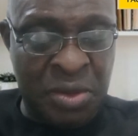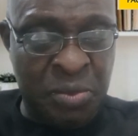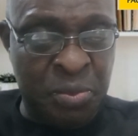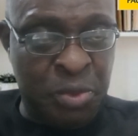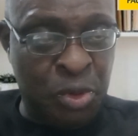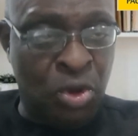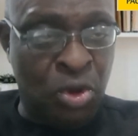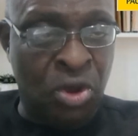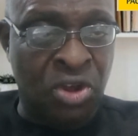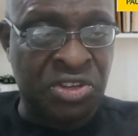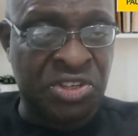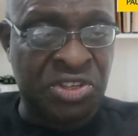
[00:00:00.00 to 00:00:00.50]

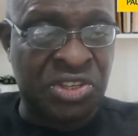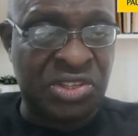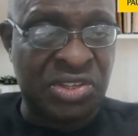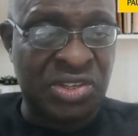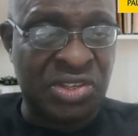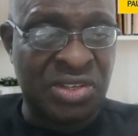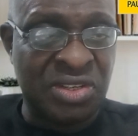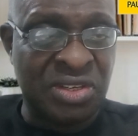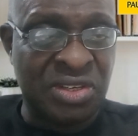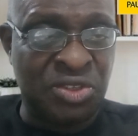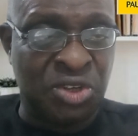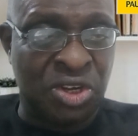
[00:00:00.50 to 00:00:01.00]

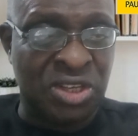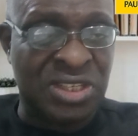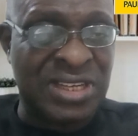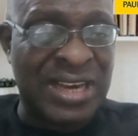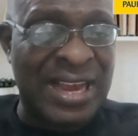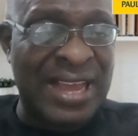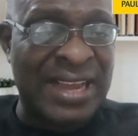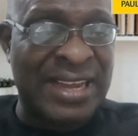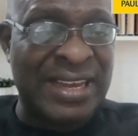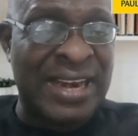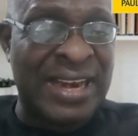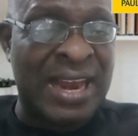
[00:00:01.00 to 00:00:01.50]
Because just
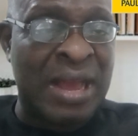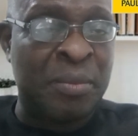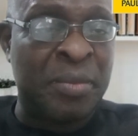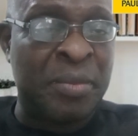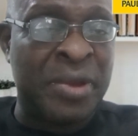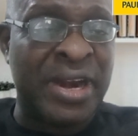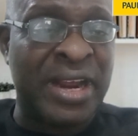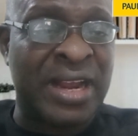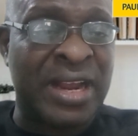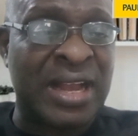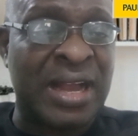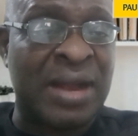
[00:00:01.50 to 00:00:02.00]
like in
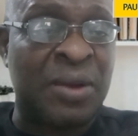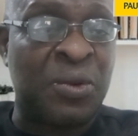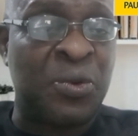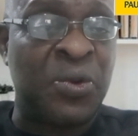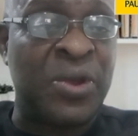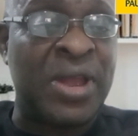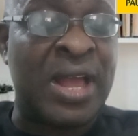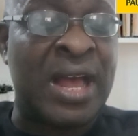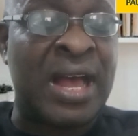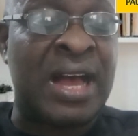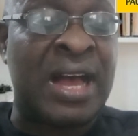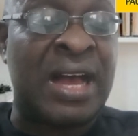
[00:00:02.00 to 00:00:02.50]
America,
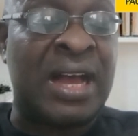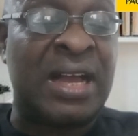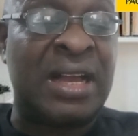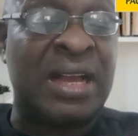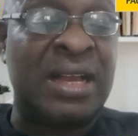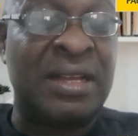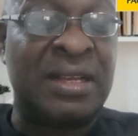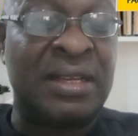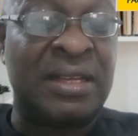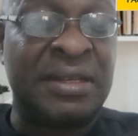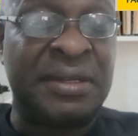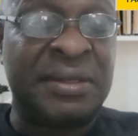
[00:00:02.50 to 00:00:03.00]
where